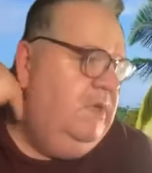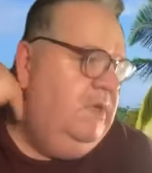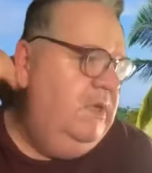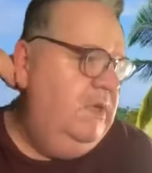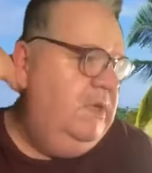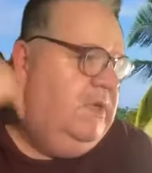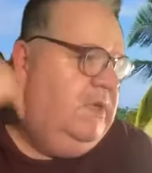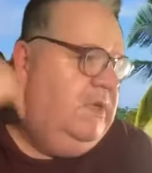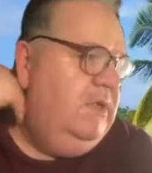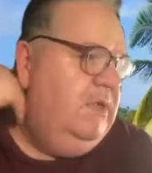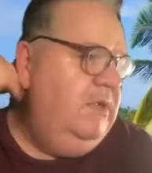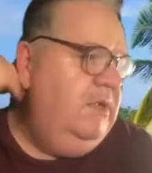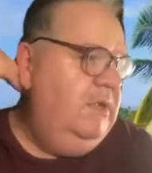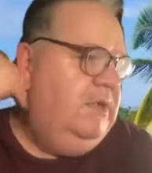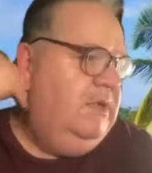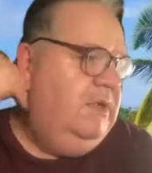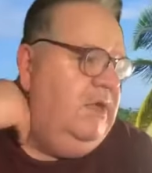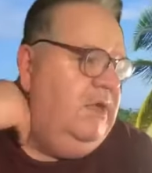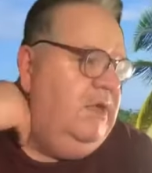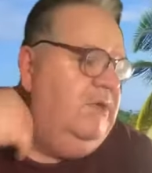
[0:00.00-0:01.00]

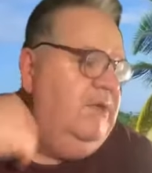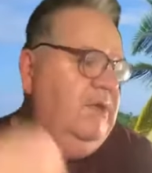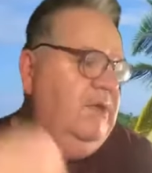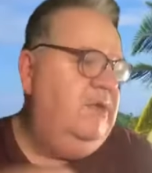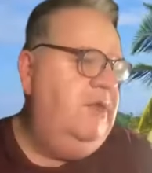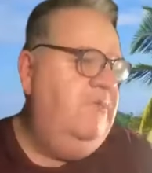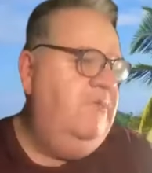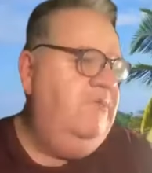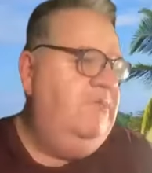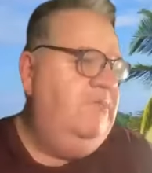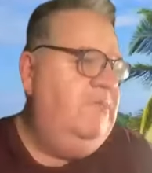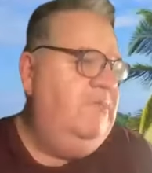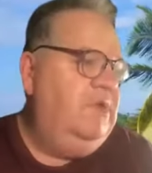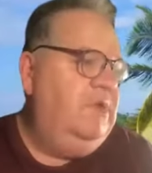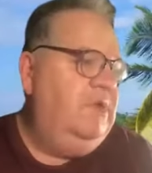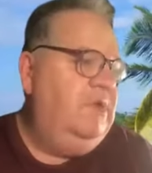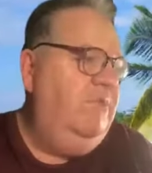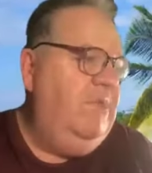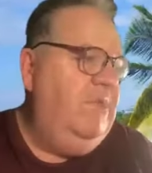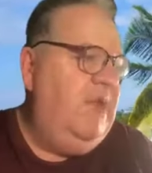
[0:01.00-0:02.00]
Kim
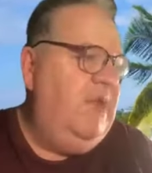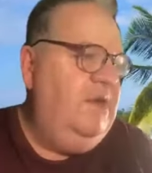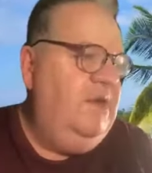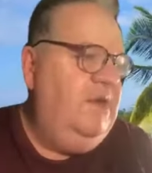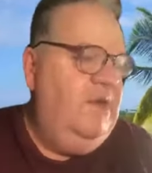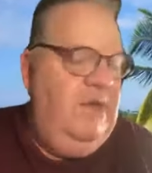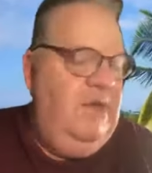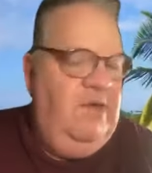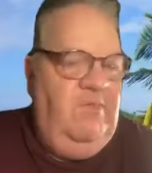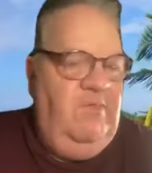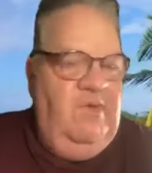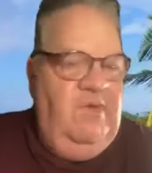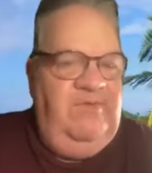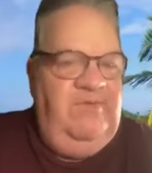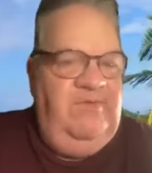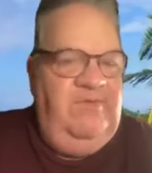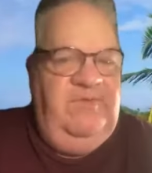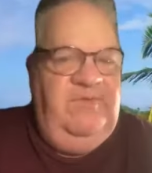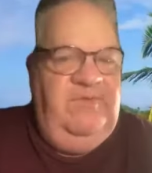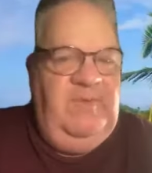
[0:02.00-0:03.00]
Clement wants
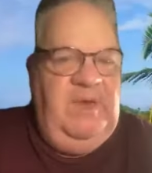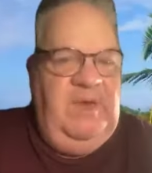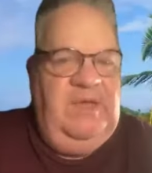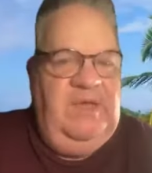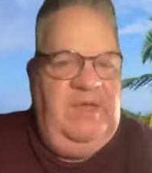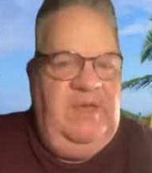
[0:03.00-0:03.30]
to speak,